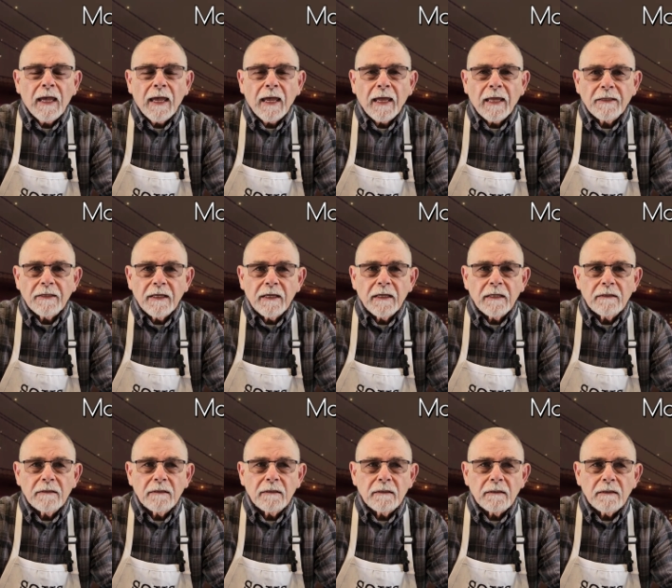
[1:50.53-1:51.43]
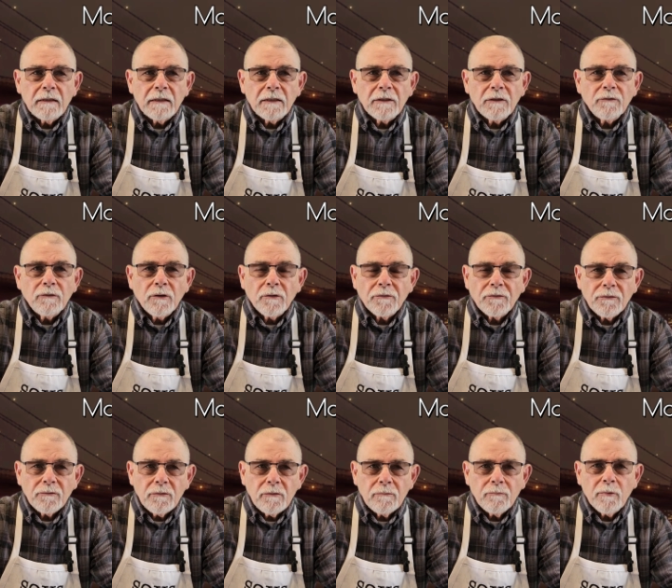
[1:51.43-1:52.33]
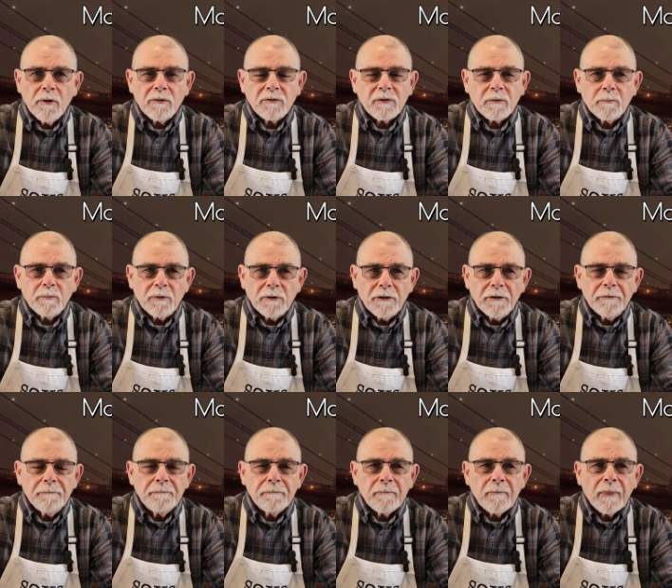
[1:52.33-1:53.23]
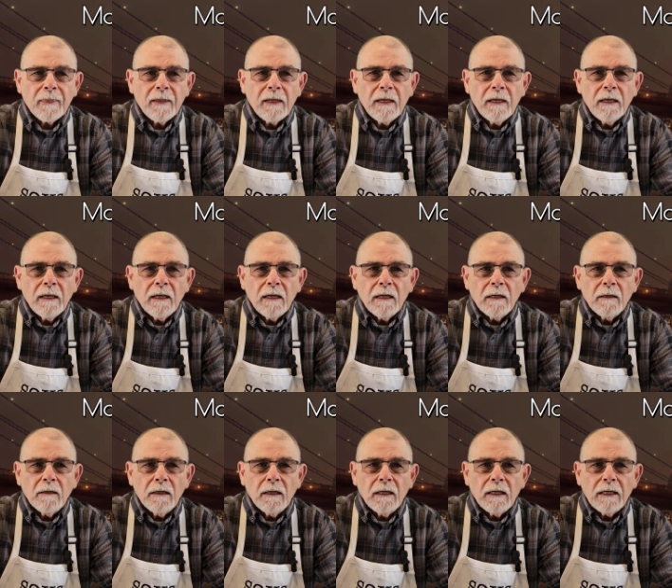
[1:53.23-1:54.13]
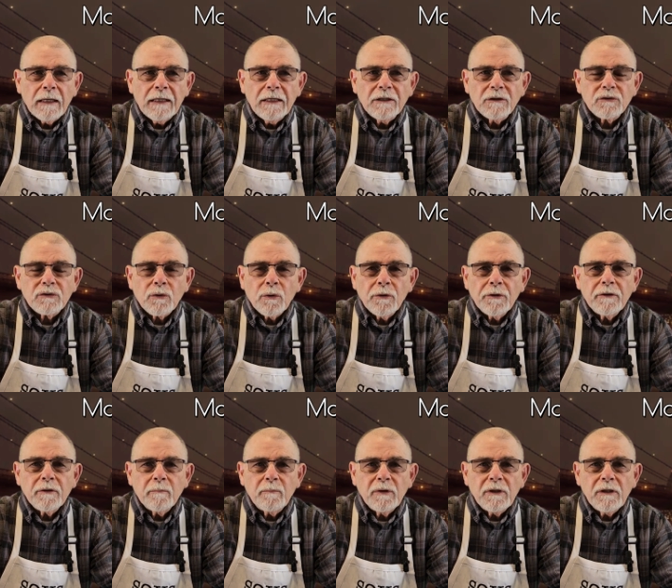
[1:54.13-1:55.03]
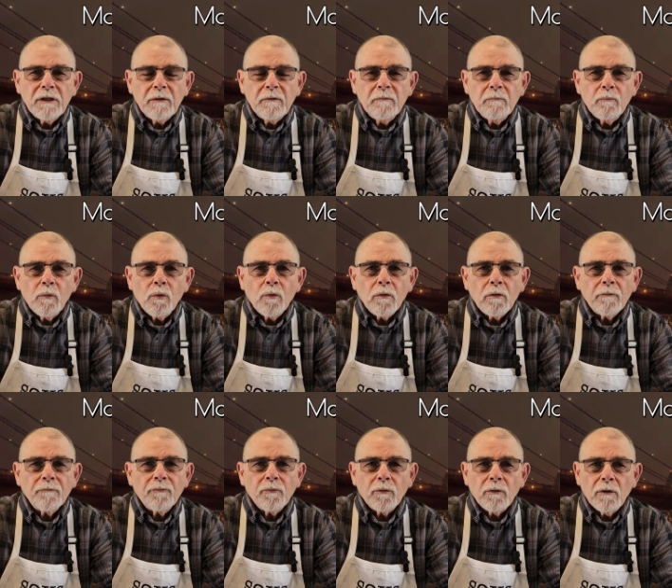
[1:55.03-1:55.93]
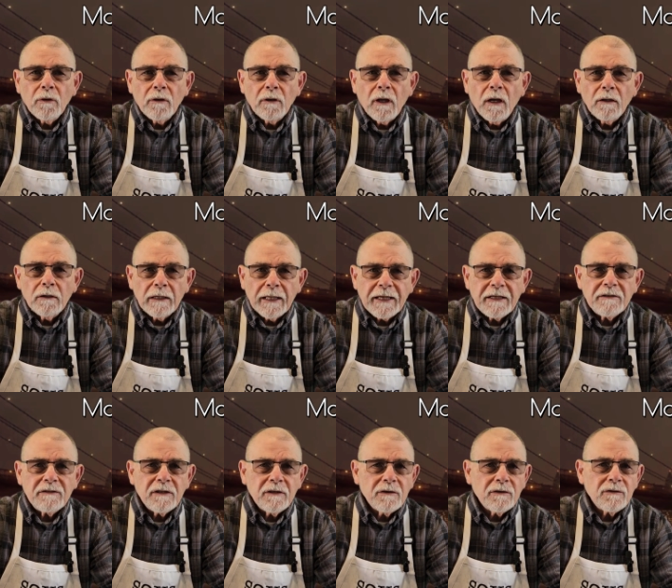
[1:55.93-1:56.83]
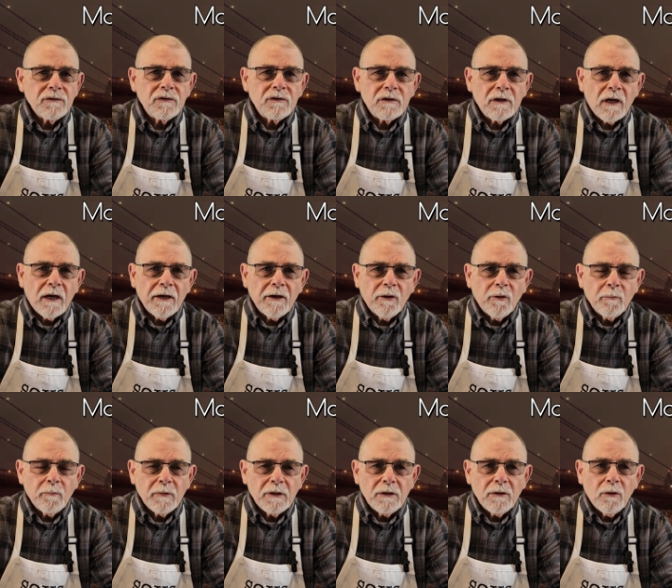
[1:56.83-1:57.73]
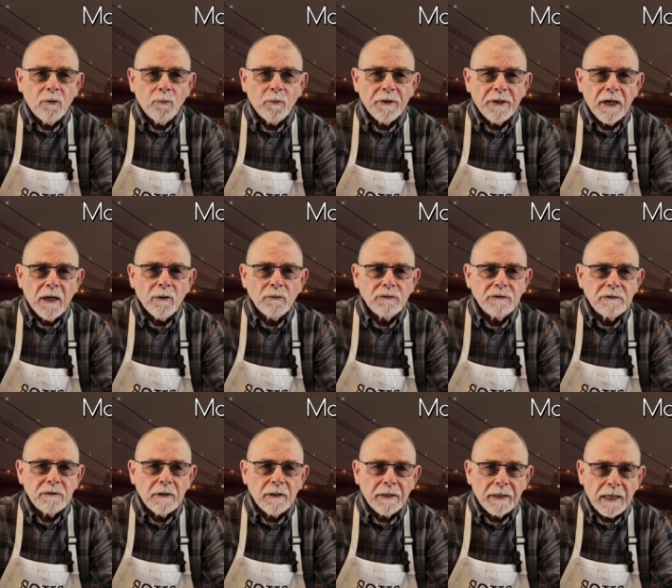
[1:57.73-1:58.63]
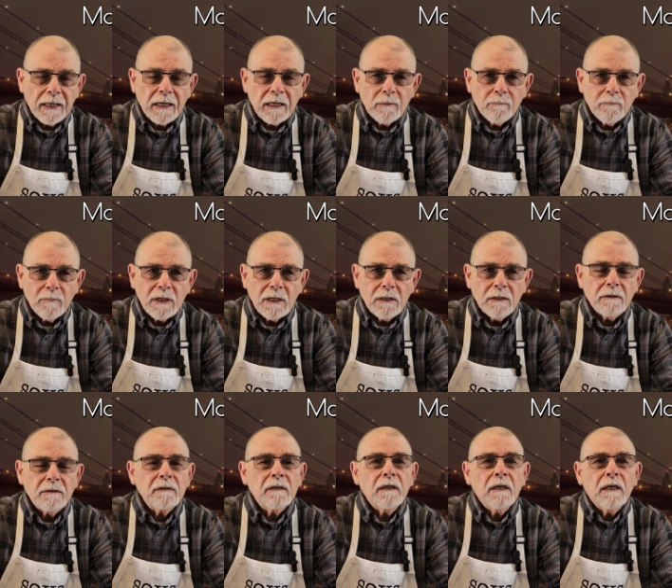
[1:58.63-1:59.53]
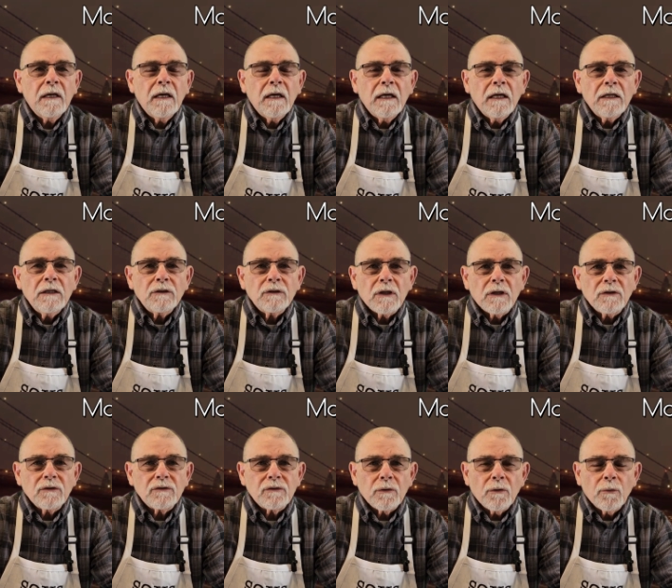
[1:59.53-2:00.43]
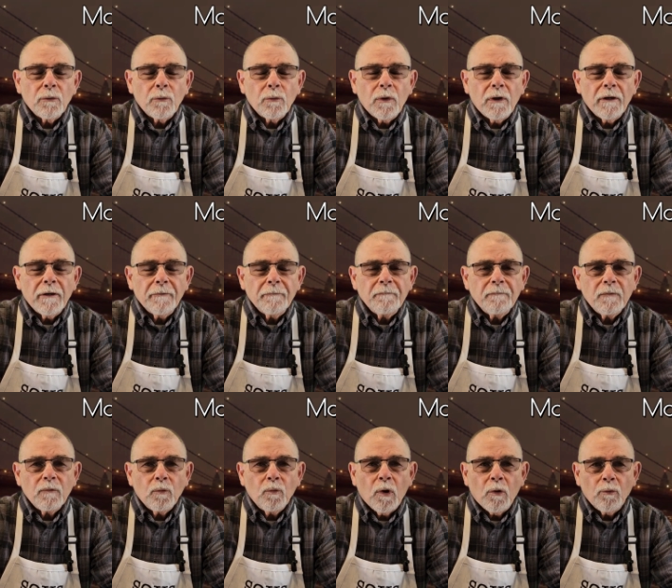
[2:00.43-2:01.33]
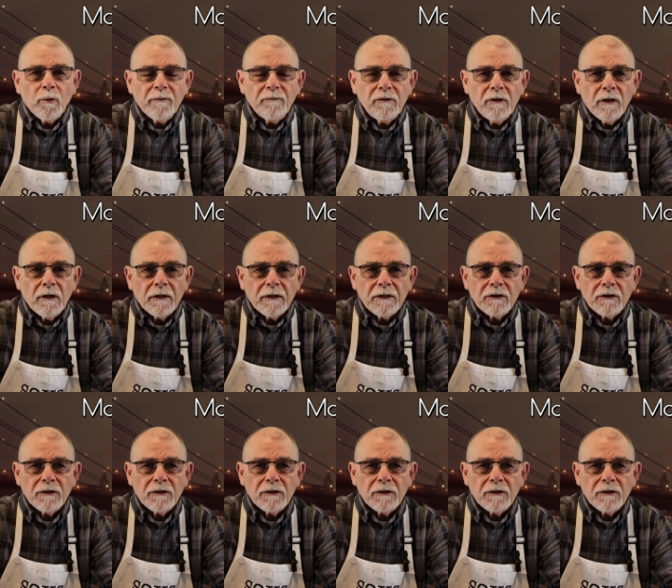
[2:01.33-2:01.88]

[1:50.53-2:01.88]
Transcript: And then the third recipe is going to be more for a Lenten style meal without any meat. And so what we've done